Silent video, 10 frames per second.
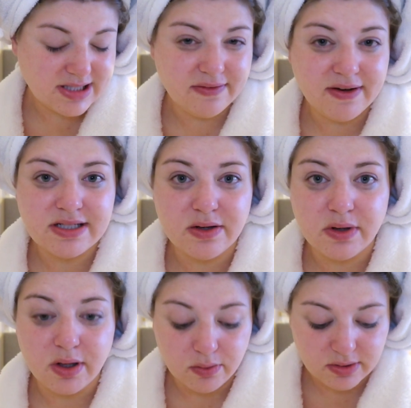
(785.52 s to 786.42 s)
because if I
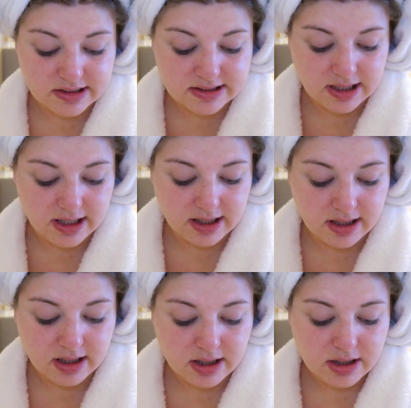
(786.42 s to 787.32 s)
don't, it always like
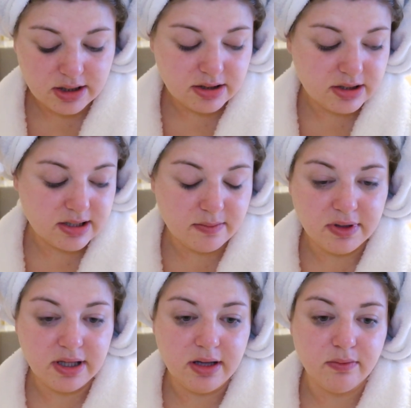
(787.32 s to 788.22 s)
just
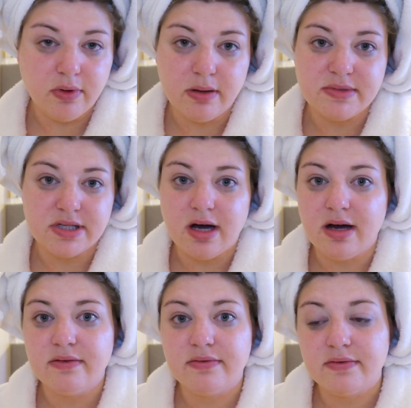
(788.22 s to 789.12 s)
completely rubs
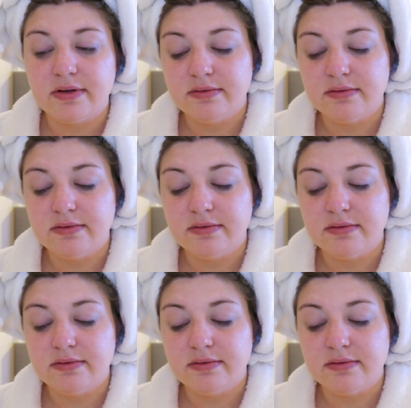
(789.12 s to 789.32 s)
off.